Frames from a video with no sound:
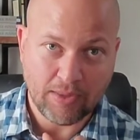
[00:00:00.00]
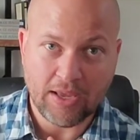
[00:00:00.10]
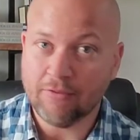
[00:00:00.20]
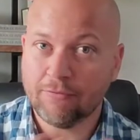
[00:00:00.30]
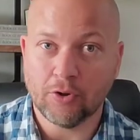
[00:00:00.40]

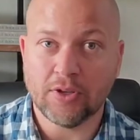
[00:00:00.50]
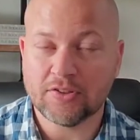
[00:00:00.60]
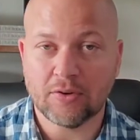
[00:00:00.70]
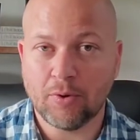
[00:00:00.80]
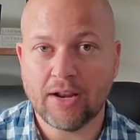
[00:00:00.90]

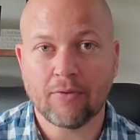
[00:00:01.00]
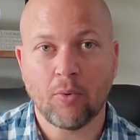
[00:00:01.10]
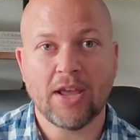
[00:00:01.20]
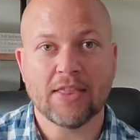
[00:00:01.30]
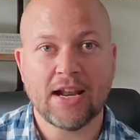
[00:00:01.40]
influence in whatever
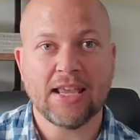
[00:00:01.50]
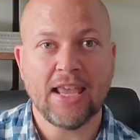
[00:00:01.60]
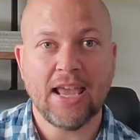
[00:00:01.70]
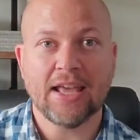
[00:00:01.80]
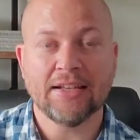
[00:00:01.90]
way that I
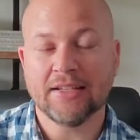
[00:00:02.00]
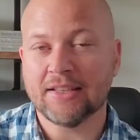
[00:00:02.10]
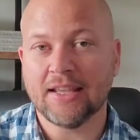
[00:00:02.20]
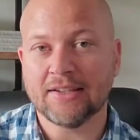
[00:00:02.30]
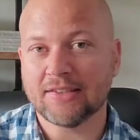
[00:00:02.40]
can the
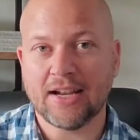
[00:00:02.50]
things